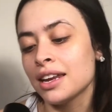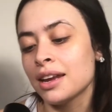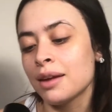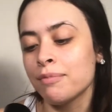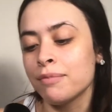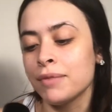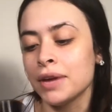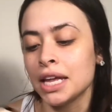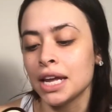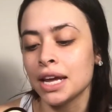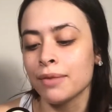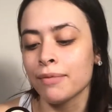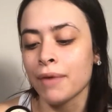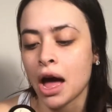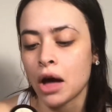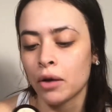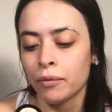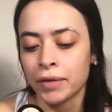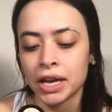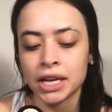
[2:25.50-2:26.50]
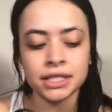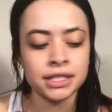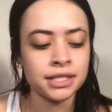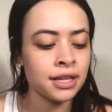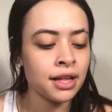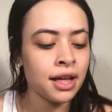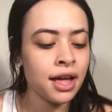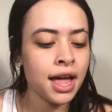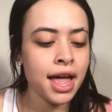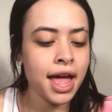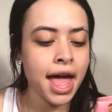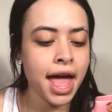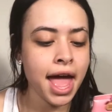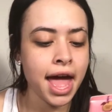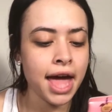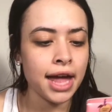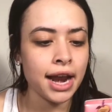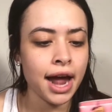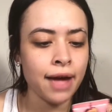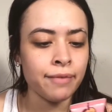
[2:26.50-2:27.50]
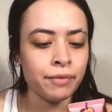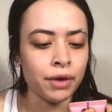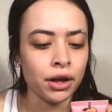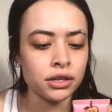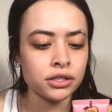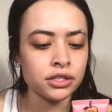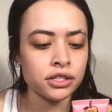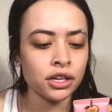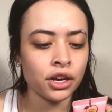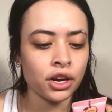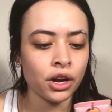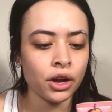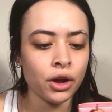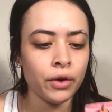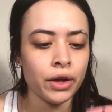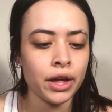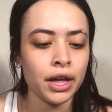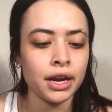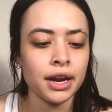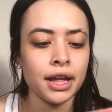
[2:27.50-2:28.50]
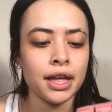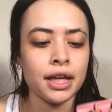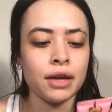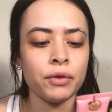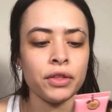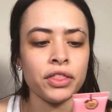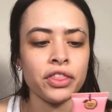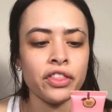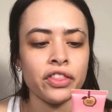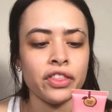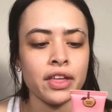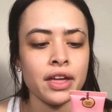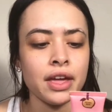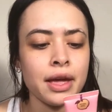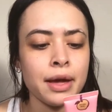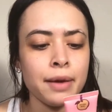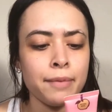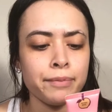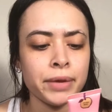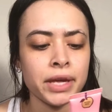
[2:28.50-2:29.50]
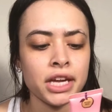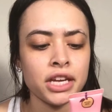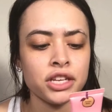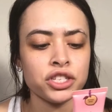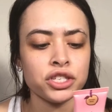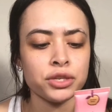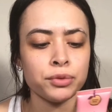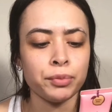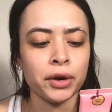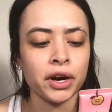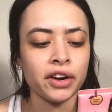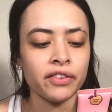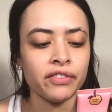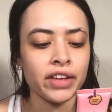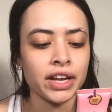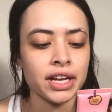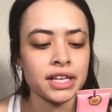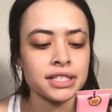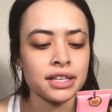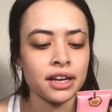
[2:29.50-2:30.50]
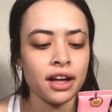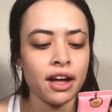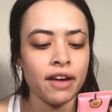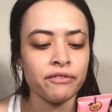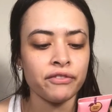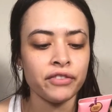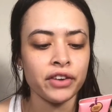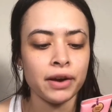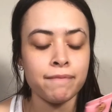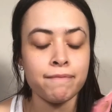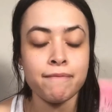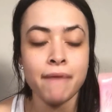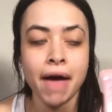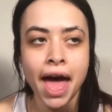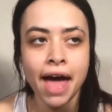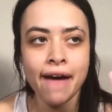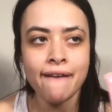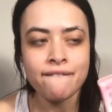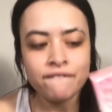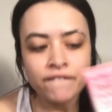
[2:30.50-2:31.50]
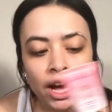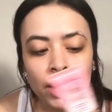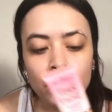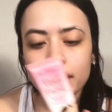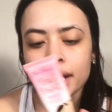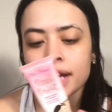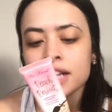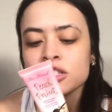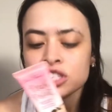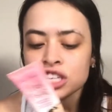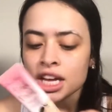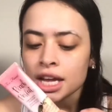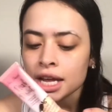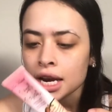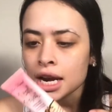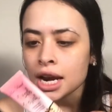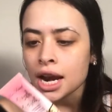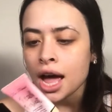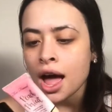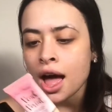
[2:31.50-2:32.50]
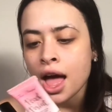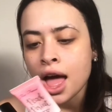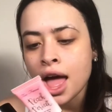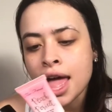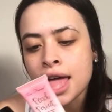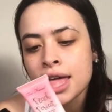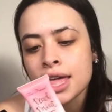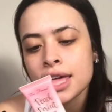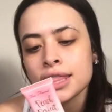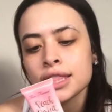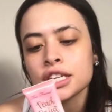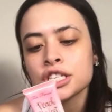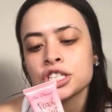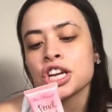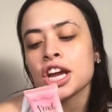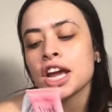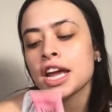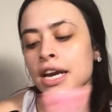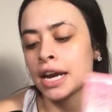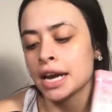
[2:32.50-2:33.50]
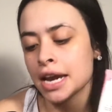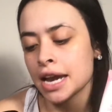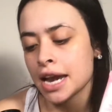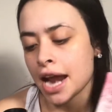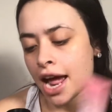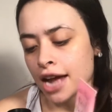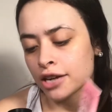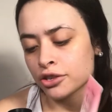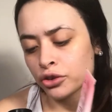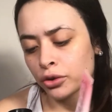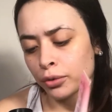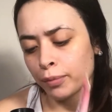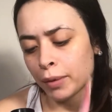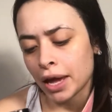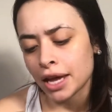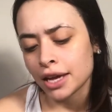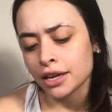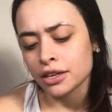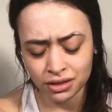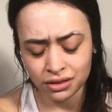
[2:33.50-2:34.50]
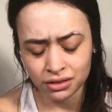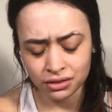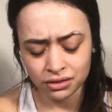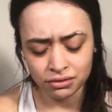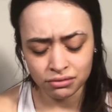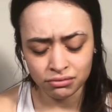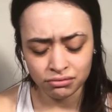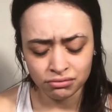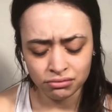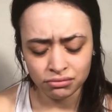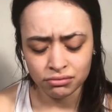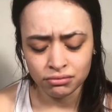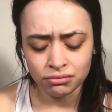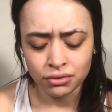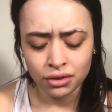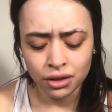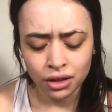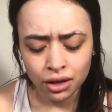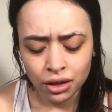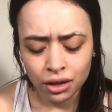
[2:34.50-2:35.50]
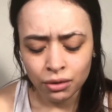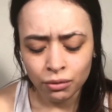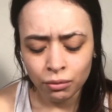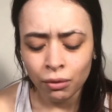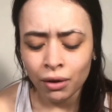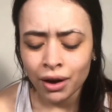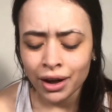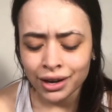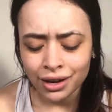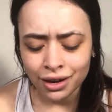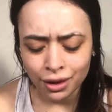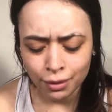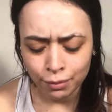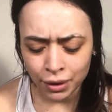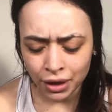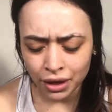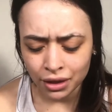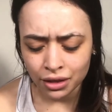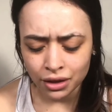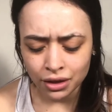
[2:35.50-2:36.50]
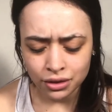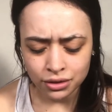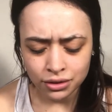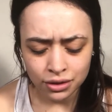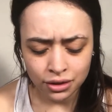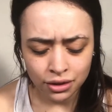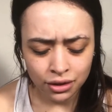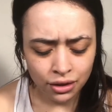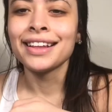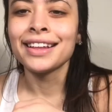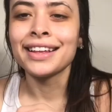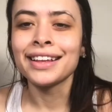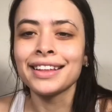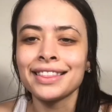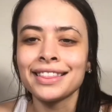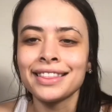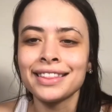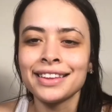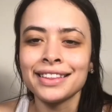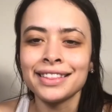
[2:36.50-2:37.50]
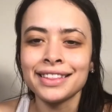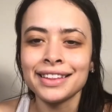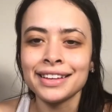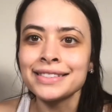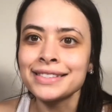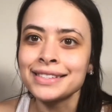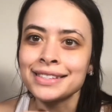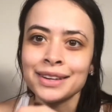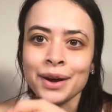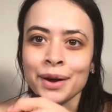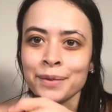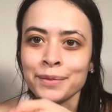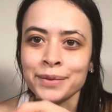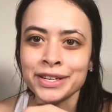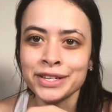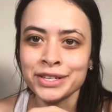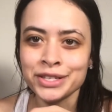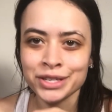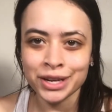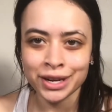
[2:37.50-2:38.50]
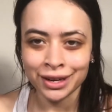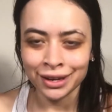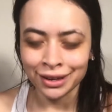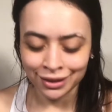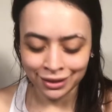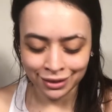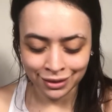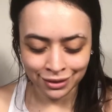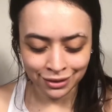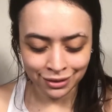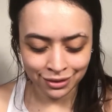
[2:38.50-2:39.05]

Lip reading: Medium Almond. And I'm also gonna go in with the Peach Perfect Comfort Matte Foundation in the shade Natural Beige. Why did I pick these? Like, that's not my shade.